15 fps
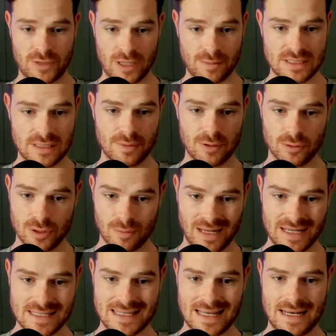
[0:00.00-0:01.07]
sleeping also
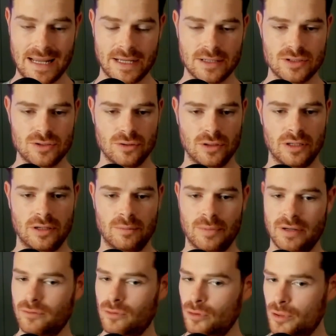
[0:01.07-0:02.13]
places the neck into a
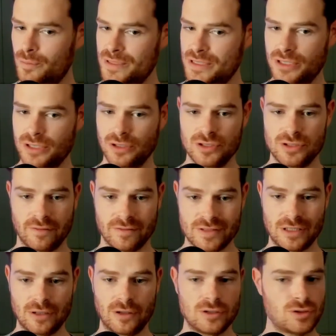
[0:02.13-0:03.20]
bit of awkward position because you
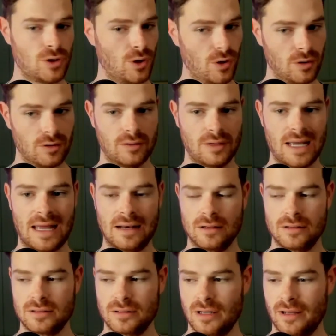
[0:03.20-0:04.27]
obviously got to turn
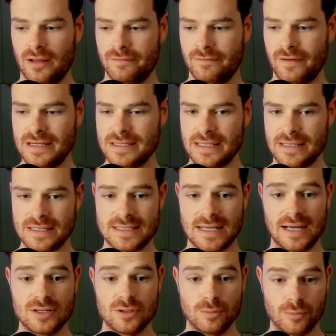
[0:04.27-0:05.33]
and face either
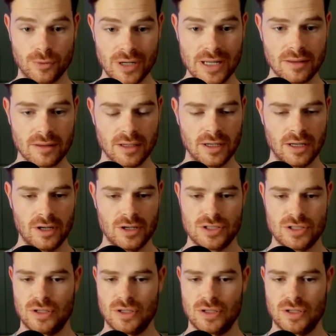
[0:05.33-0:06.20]
side to breathe. So